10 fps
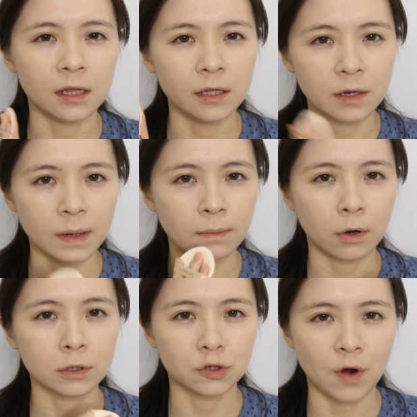a little bit
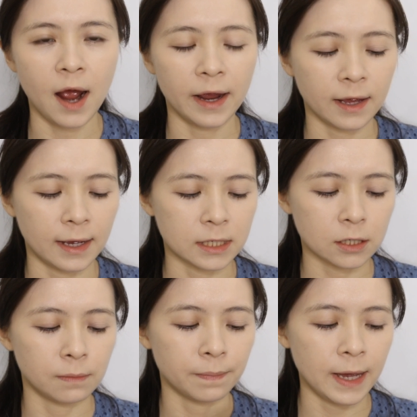more drying as
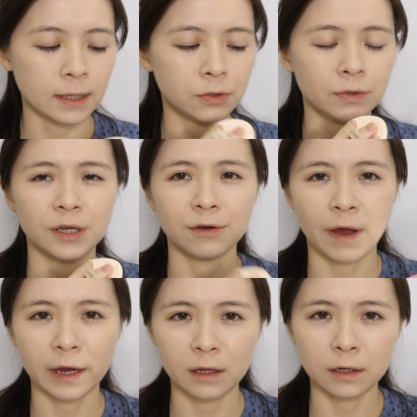compared to the
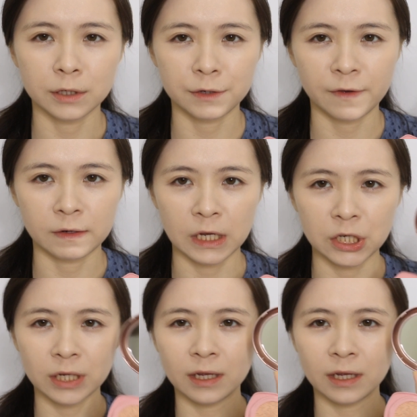regular cushion foundation